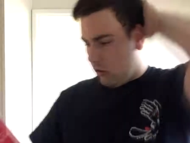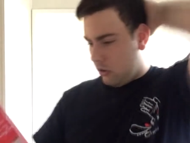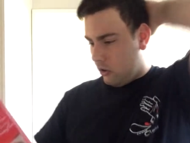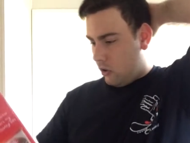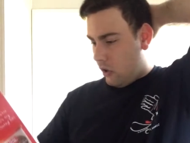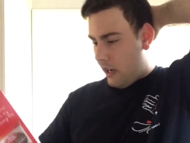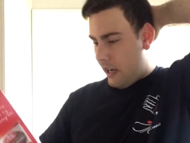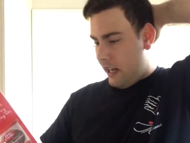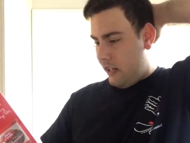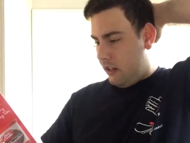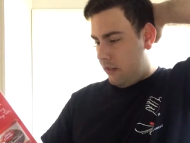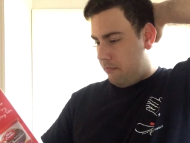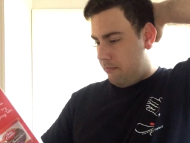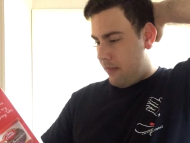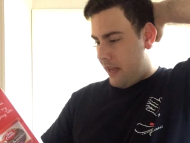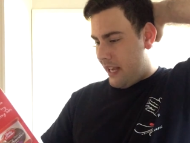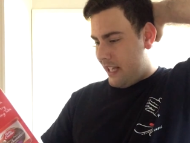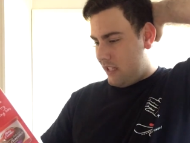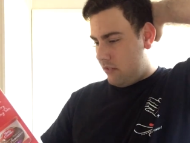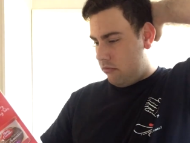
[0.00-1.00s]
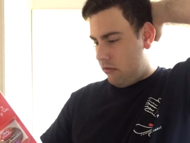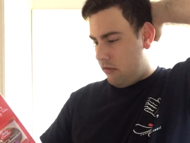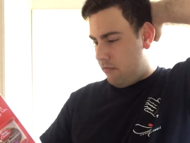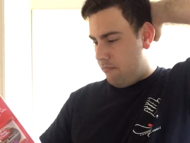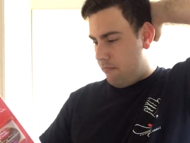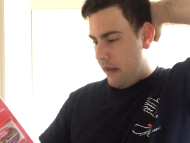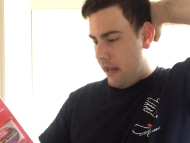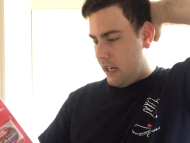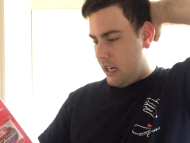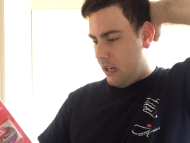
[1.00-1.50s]
Line the base with
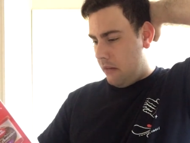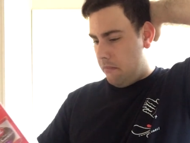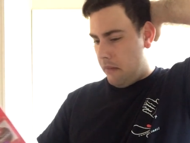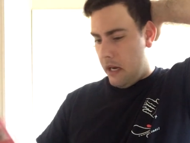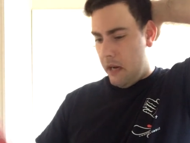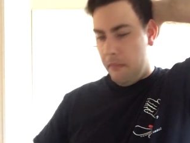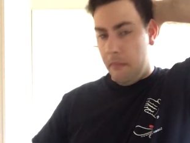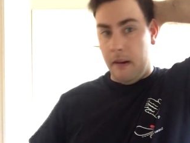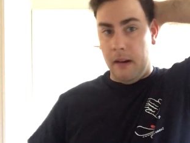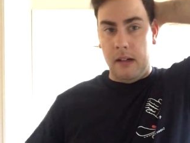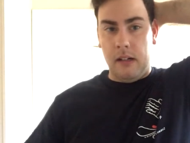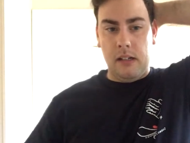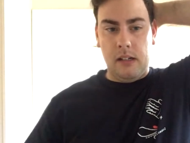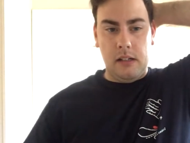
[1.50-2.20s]
baking paper.